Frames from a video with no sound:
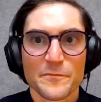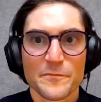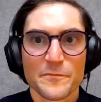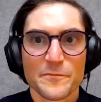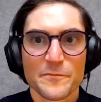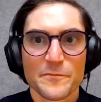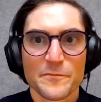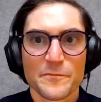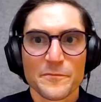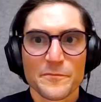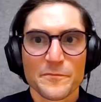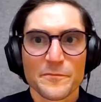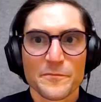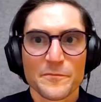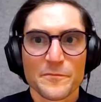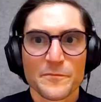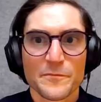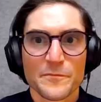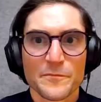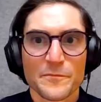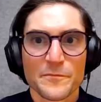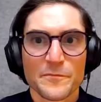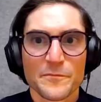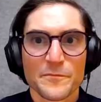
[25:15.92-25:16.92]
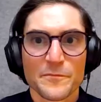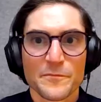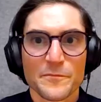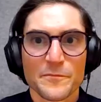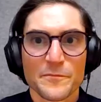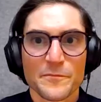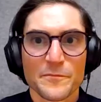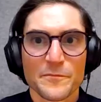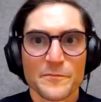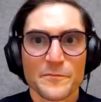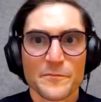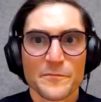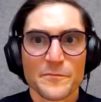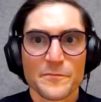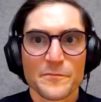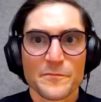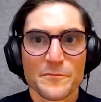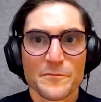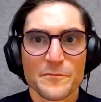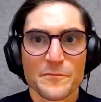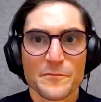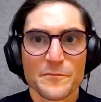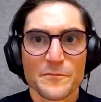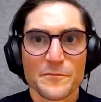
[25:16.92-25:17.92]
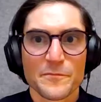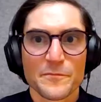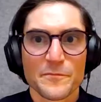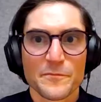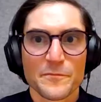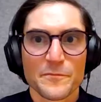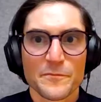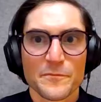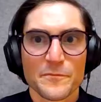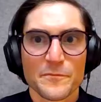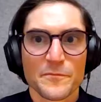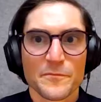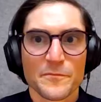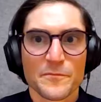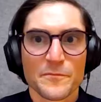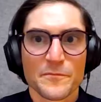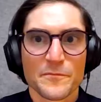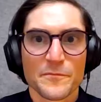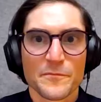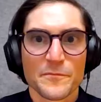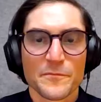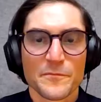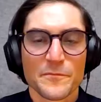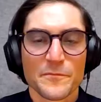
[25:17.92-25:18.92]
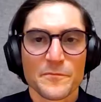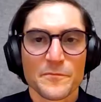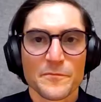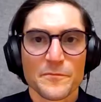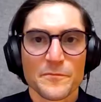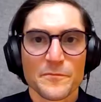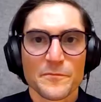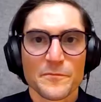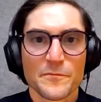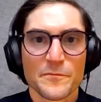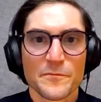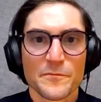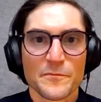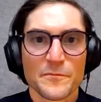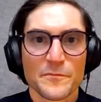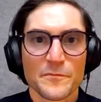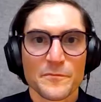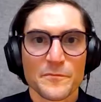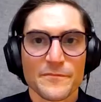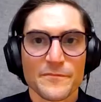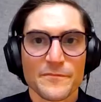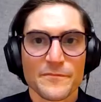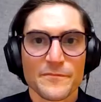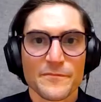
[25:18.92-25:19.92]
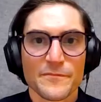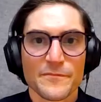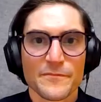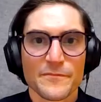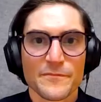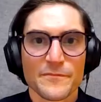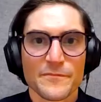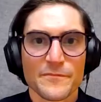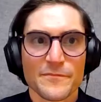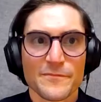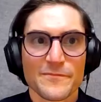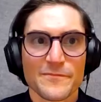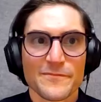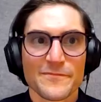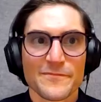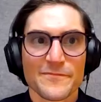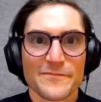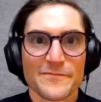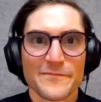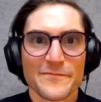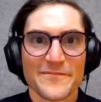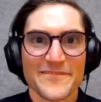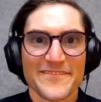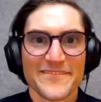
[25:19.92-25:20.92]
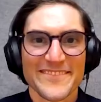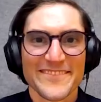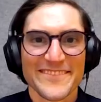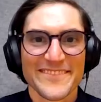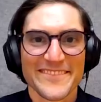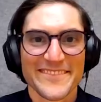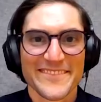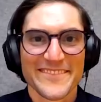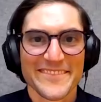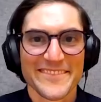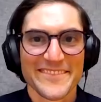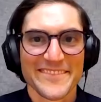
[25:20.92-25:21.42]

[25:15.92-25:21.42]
This person isn't speaking.